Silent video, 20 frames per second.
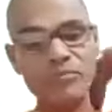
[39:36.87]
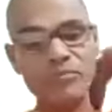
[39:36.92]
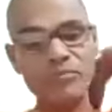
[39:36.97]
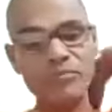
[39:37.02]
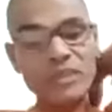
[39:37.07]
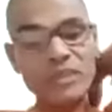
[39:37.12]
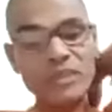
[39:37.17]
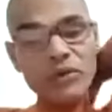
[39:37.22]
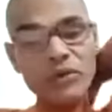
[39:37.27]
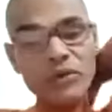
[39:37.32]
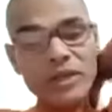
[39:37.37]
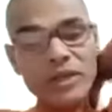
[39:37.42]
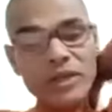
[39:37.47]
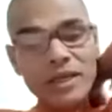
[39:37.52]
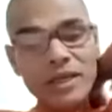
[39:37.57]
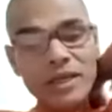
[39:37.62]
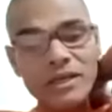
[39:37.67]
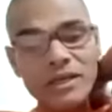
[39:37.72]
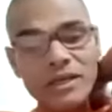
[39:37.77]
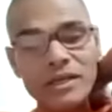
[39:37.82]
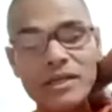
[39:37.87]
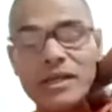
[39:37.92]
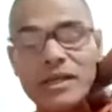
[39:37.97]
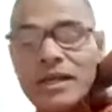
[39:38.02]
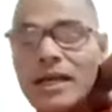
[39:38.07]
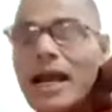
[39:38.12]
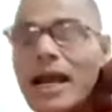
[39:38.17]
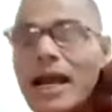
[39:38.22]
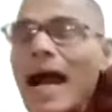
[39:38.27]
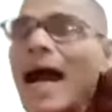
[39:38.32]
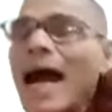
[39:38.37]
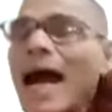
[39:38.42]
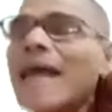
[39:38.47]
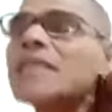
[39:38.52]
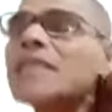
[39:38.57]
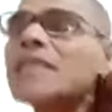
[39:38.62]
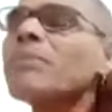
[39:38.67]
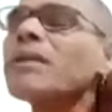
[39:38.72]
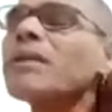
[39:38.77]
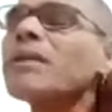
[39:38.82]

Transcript: So here, as per the